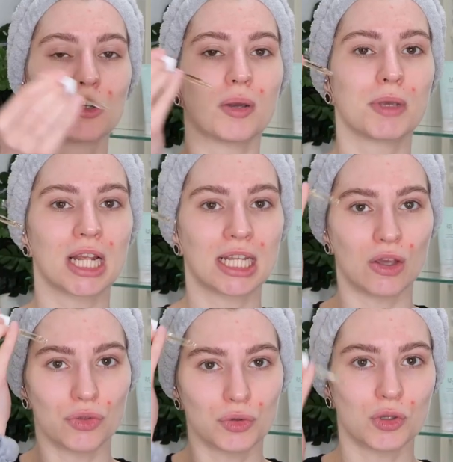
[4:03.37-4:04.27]
or immediately
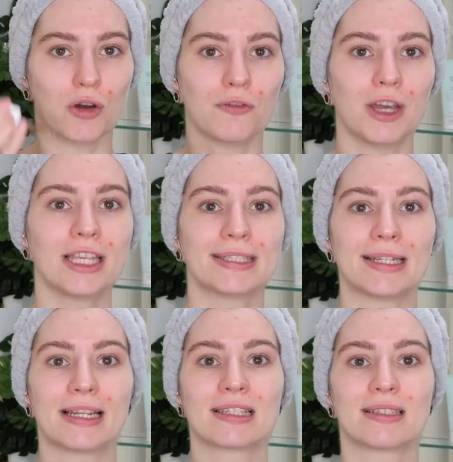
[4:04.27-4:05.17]
onto your face,
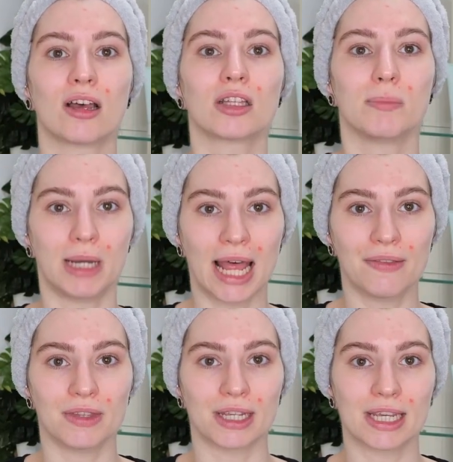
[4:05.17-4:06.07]
and then start
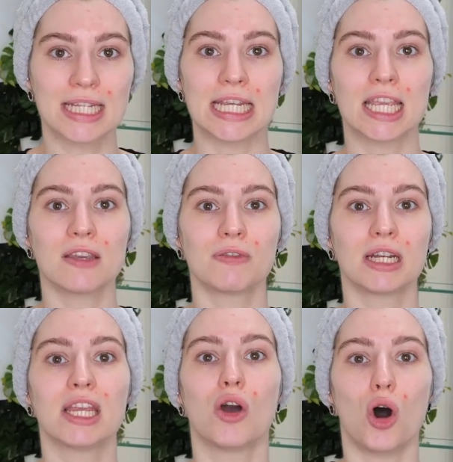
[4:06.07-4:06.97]
blending it
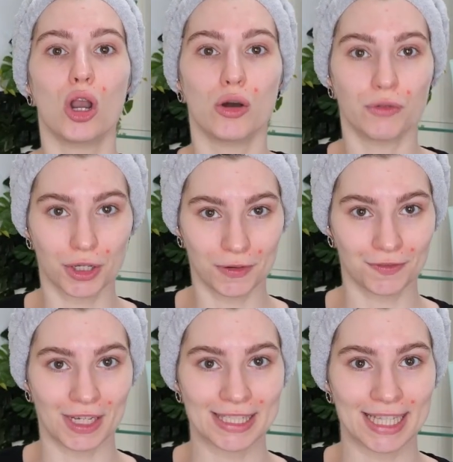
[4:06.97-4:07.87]
evenly all over your
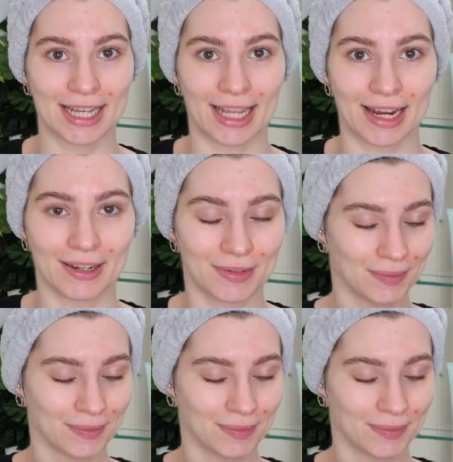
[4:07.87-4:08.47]
face and neck.